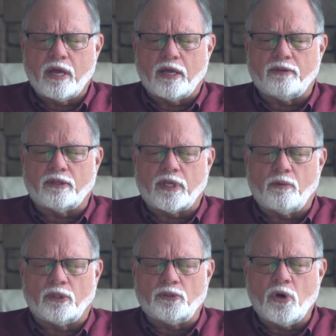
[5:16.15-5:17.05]
and that they
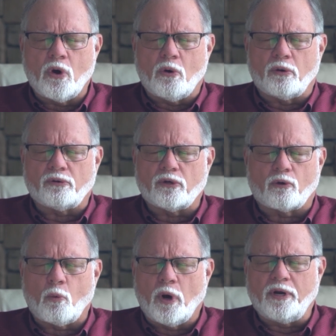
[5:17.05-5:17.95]
will know your
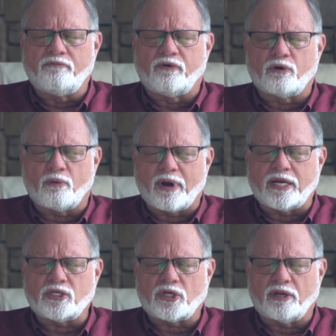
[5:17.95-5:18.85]
wonderful
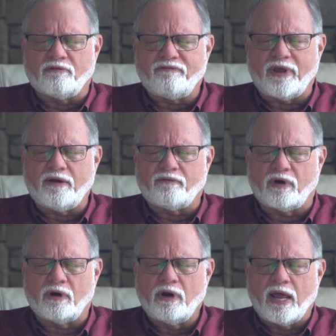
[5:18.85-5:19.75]
grace and
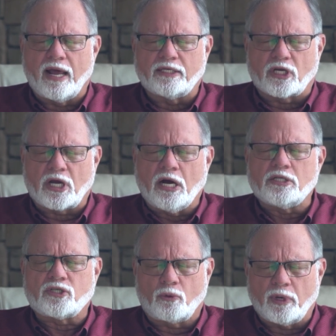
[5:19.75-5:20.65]
favor as a
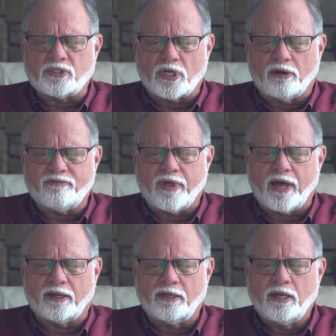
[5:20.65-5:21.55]
consequence of
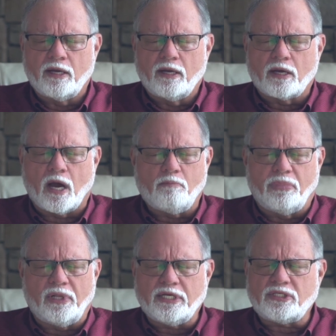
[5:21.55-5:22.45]
that. God
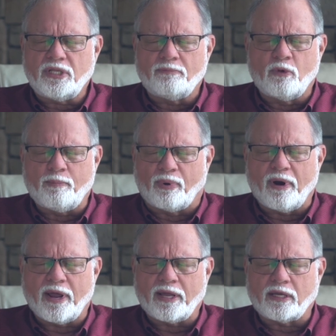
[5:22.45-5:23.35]
bless them, we
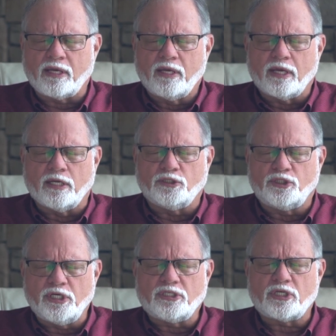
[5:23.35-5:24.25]
pray. In
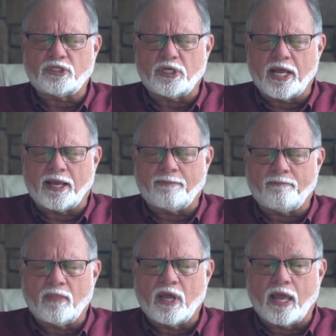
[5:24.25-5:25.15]
Jesus' name,
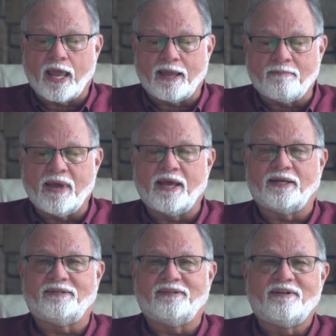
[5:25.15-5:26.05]
amen.